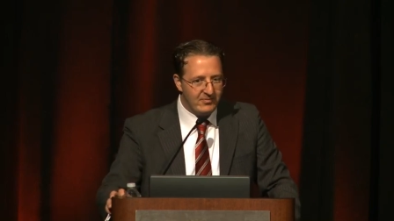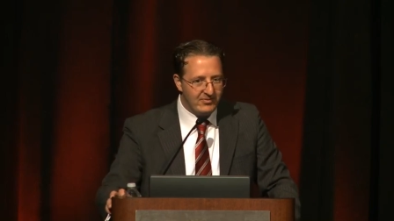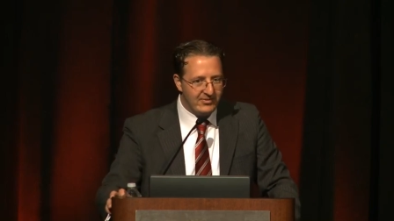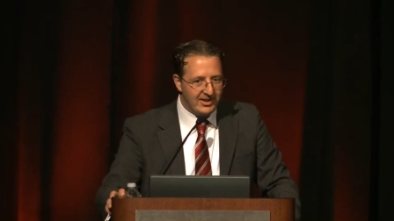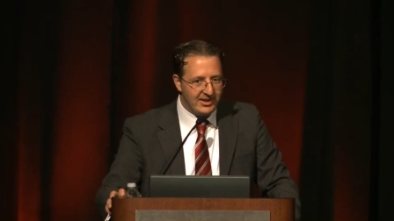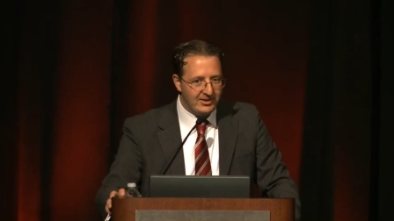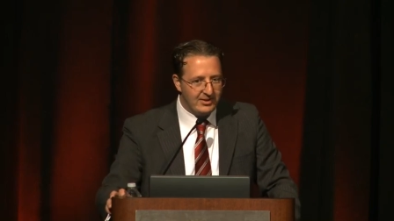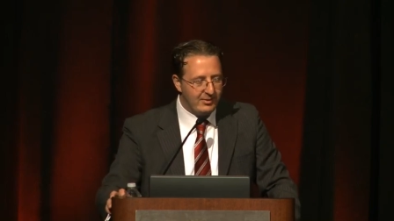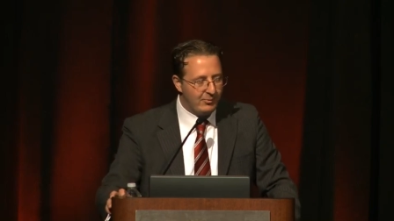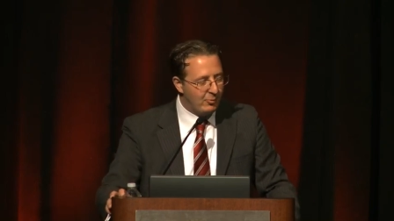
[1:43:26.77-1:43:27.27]

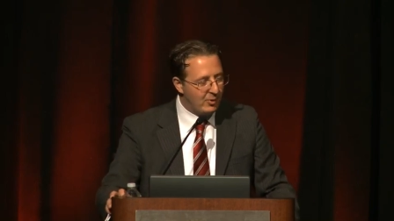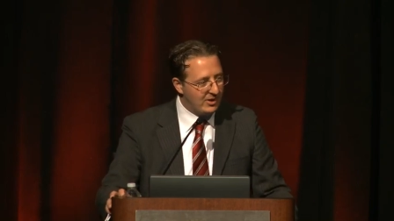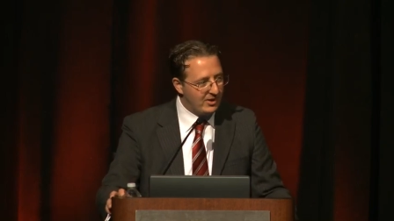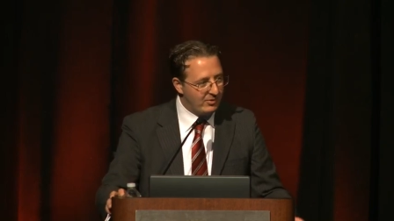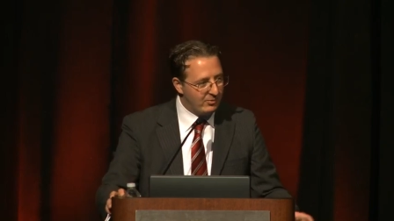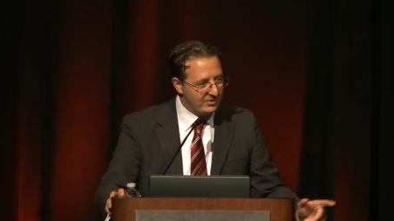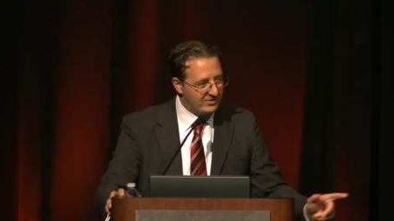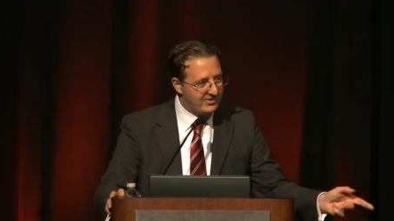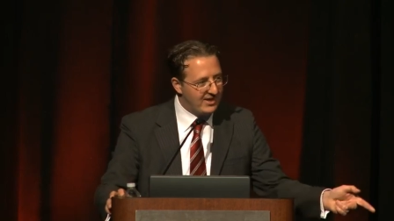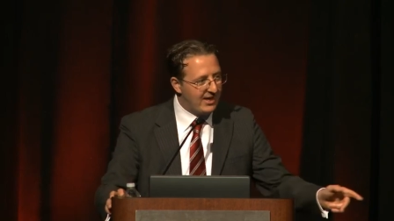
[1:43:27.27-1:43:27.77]
that when
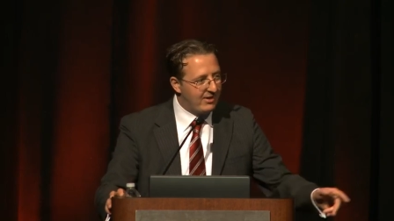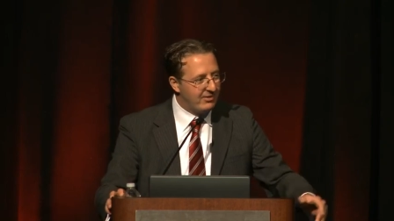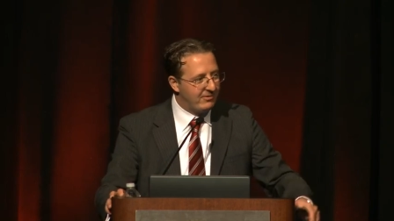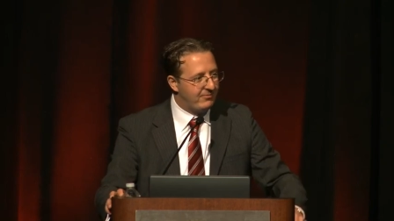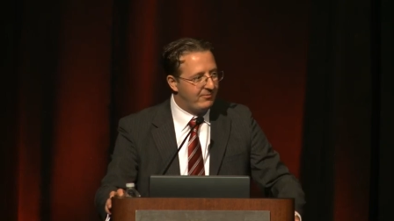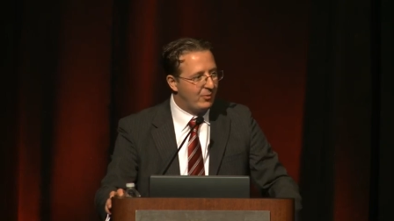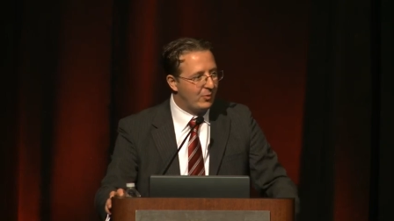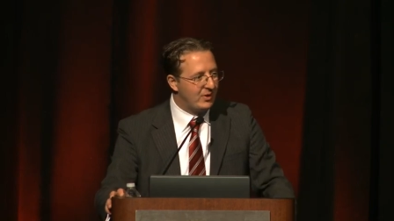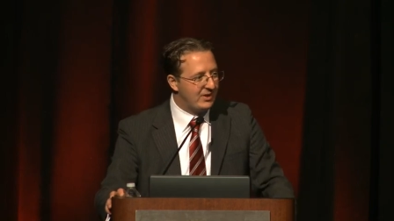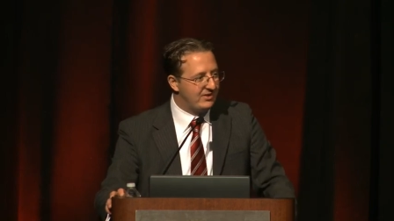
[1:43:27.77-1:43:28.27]
it was down at
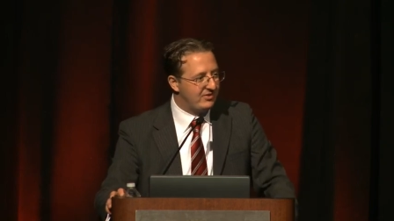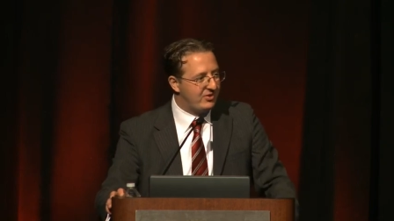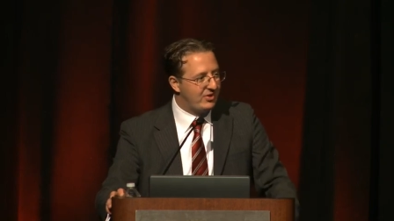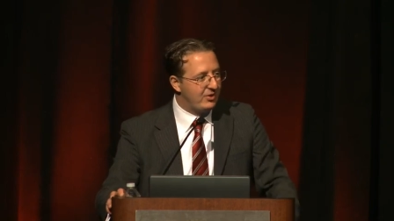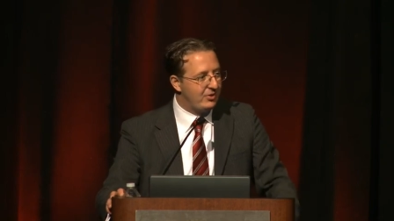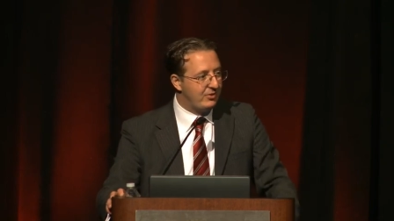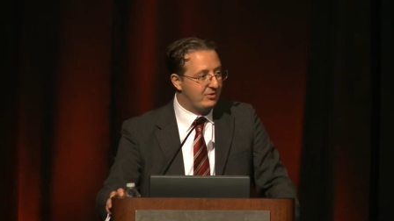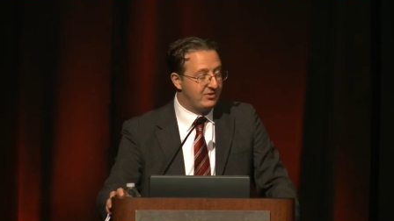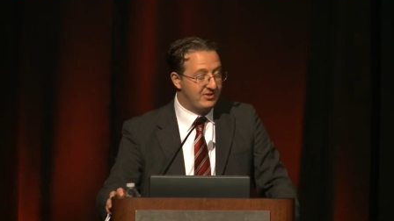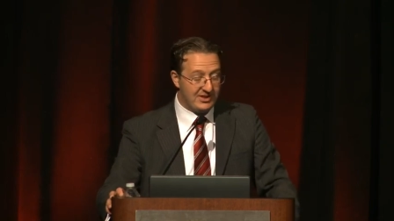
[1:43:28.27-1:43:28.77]
42,
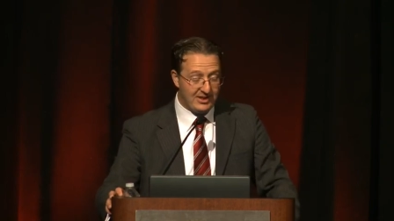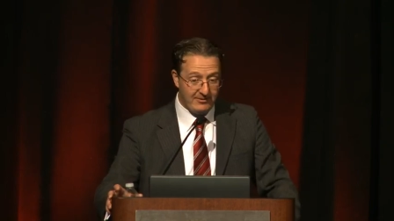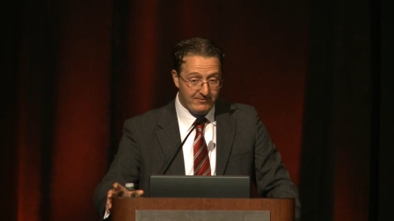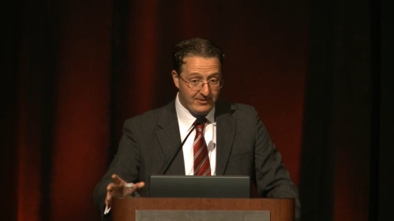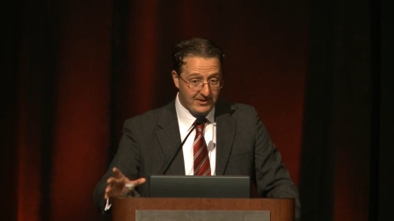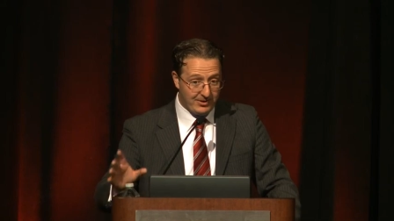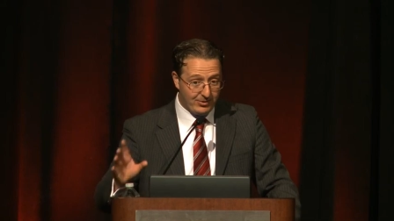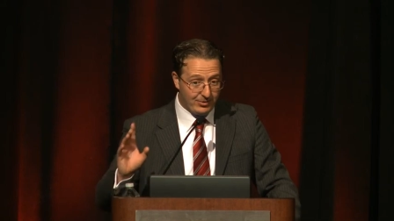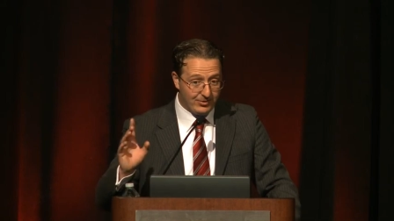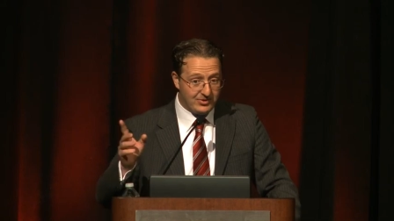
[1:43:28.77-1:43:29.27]
you said, if
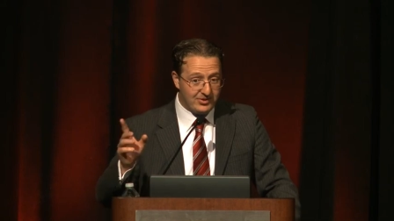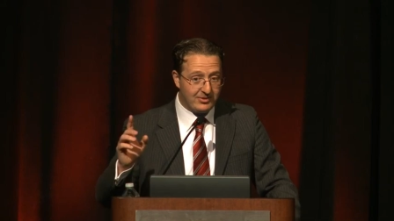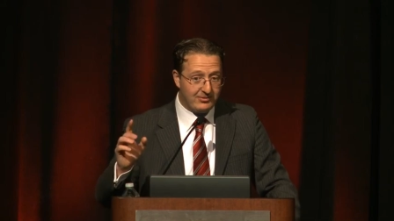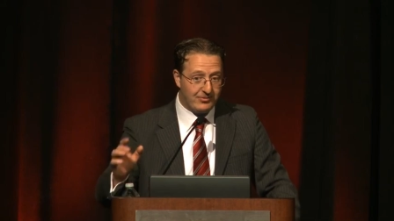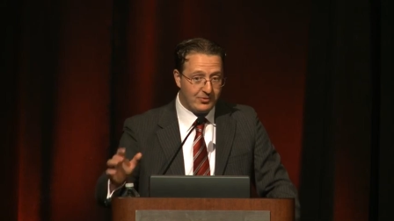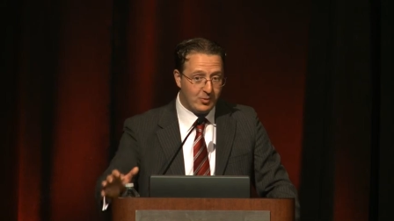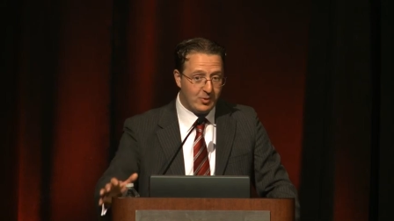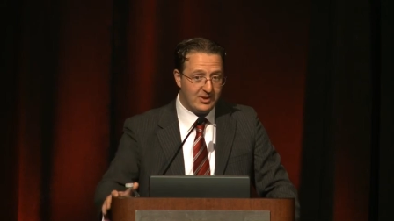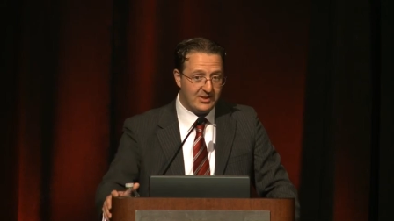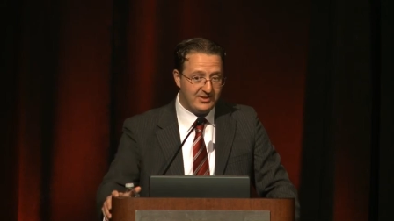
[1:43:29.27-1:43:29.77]
it goes to
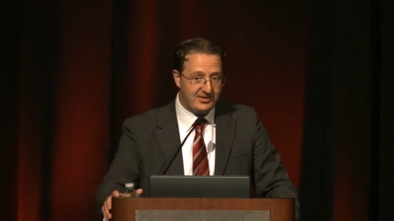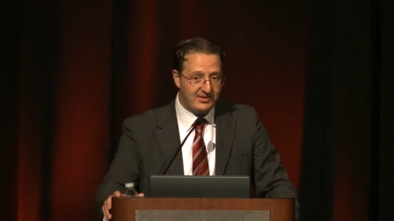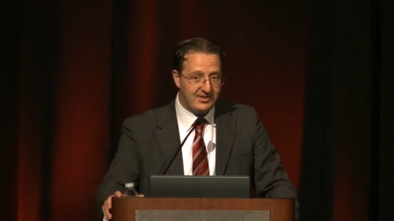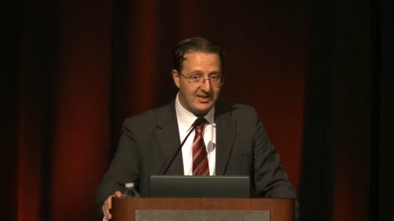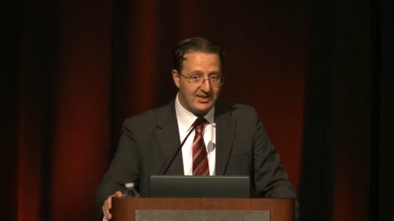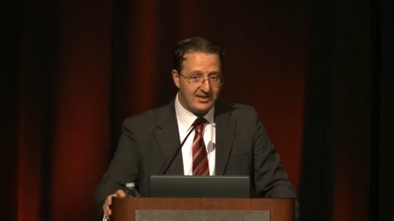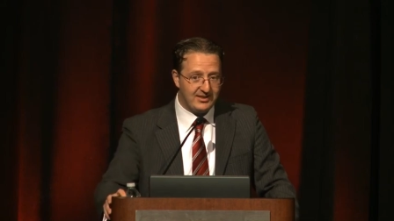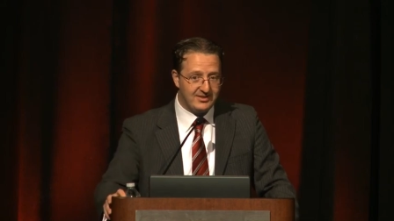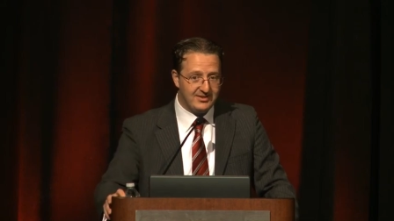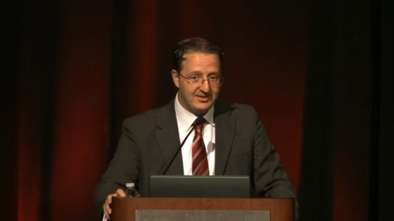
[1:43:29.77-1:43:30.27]

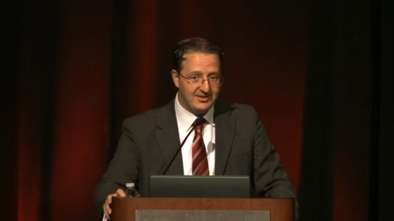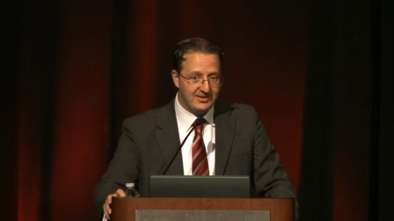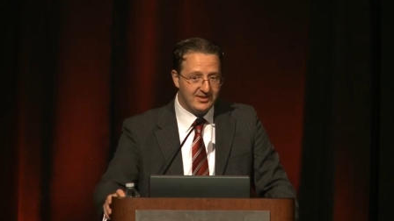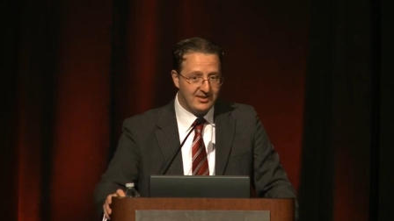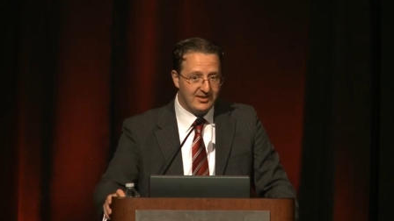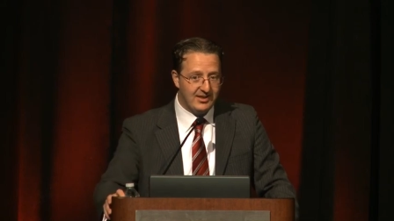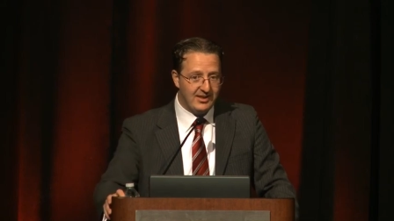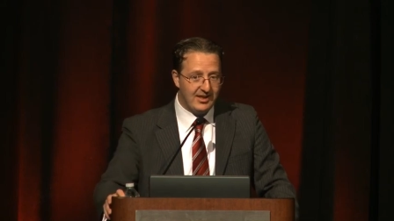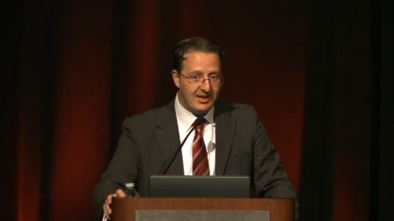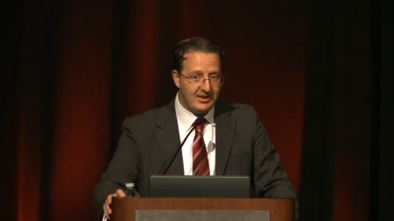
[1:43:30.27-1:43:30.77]
46,
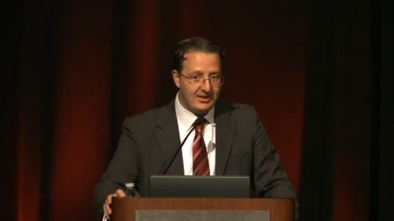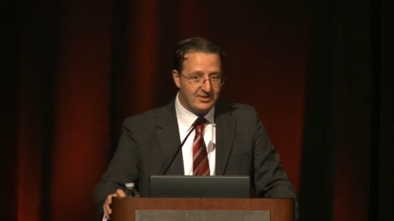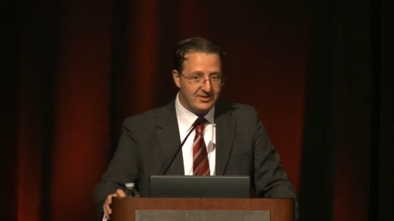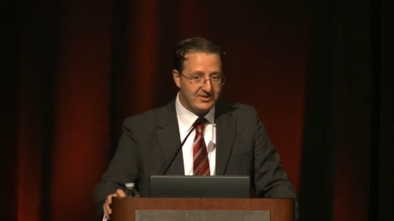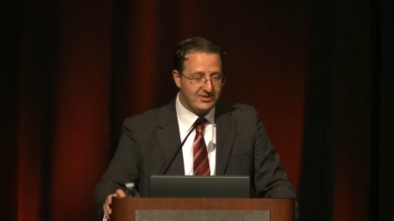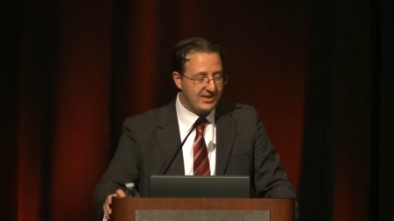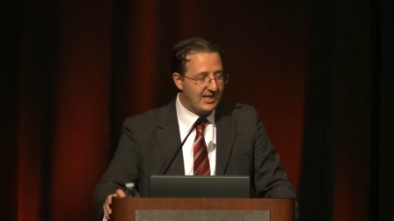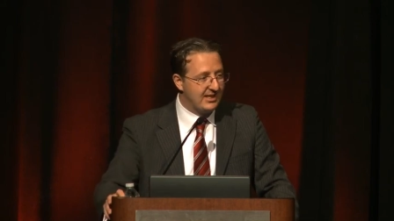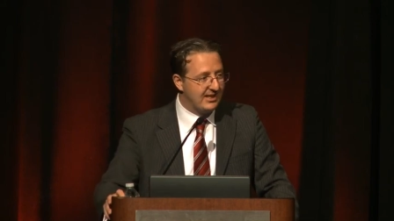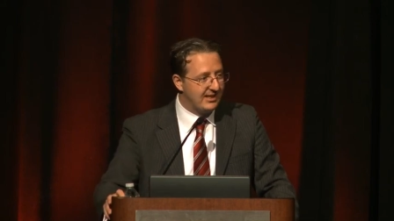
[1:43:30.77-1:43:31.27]
I'll
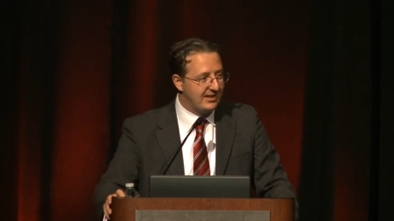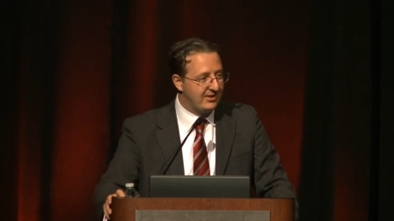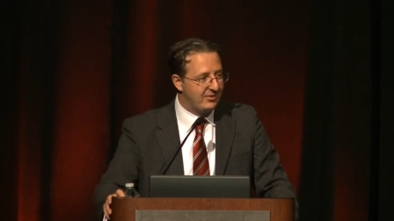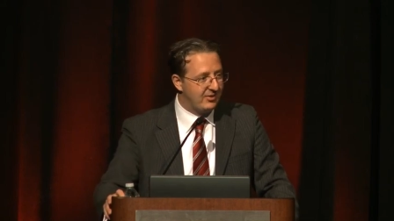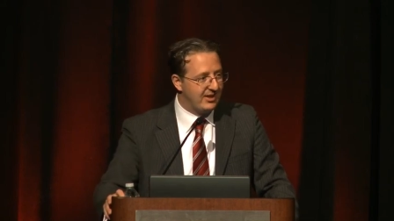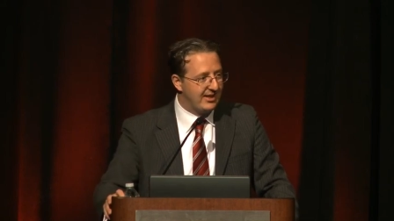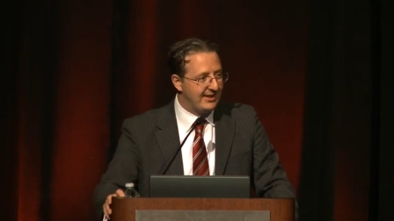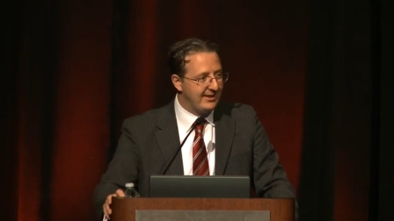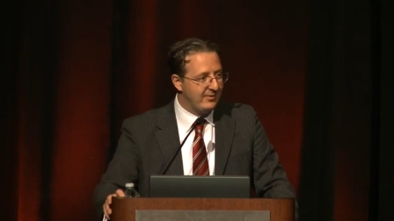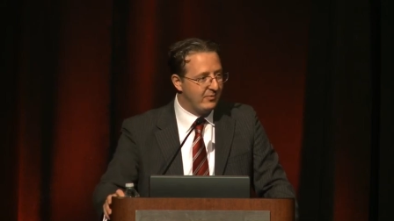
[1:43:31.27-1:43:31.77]
sell it,
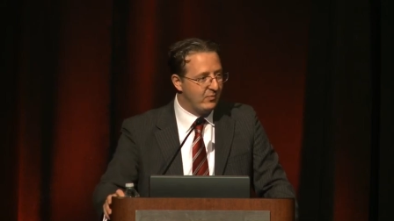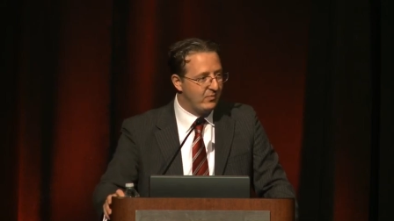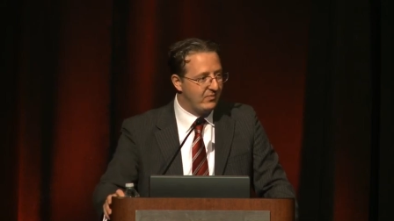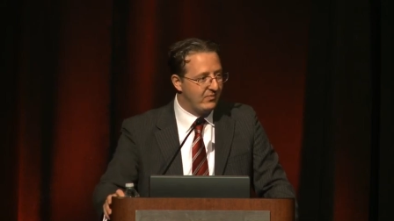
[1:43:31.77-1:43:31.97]
right?